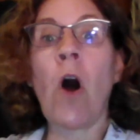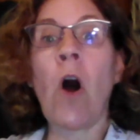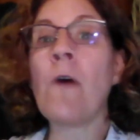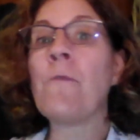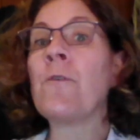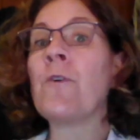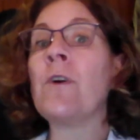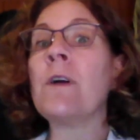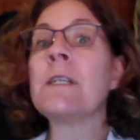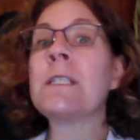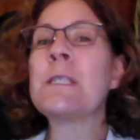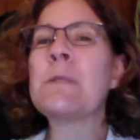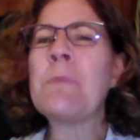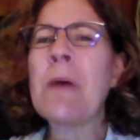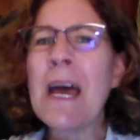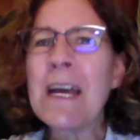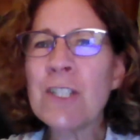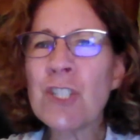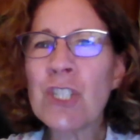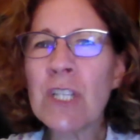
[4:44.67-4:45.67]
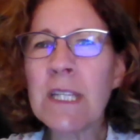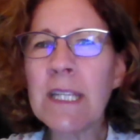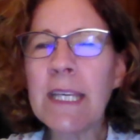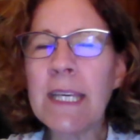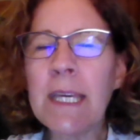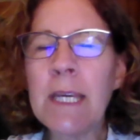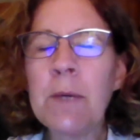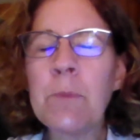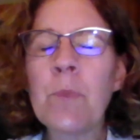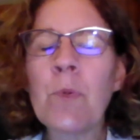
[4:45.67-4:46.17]
offer
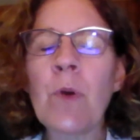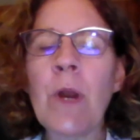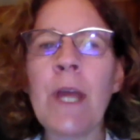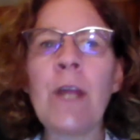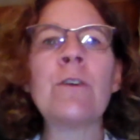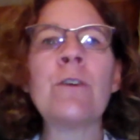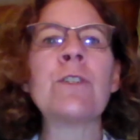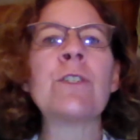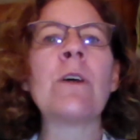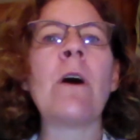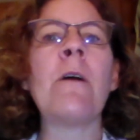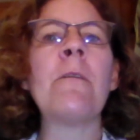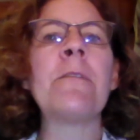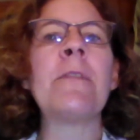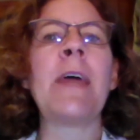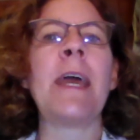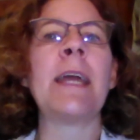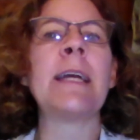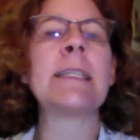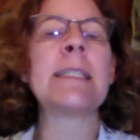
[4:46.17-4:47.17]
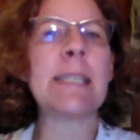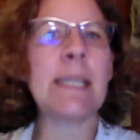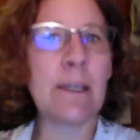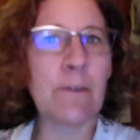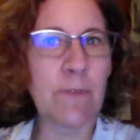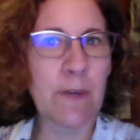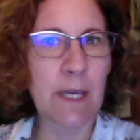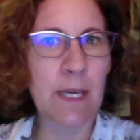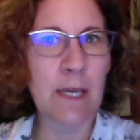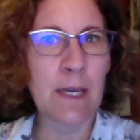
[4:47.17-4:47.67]
especially prayers of
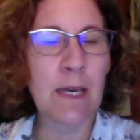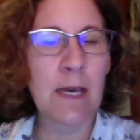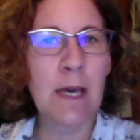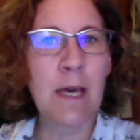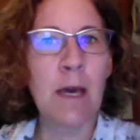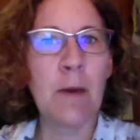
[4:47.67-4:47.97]
thanksgiving